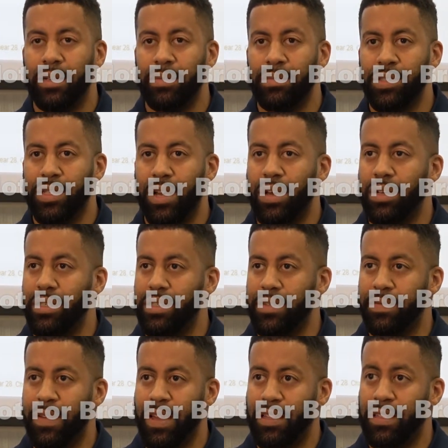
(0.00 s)
Salt is
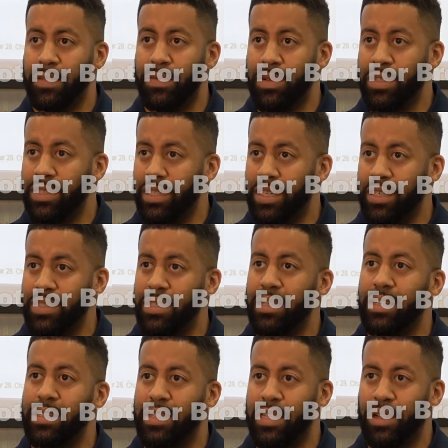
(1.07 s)
effective once it gets
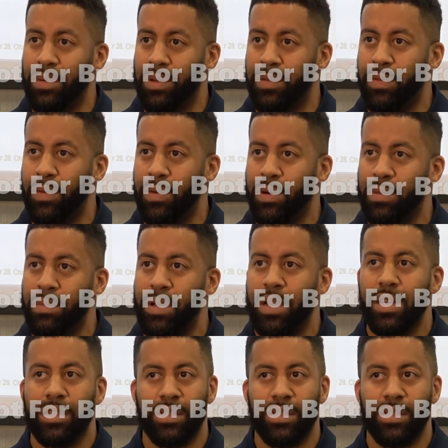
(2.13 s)
in its liquid form,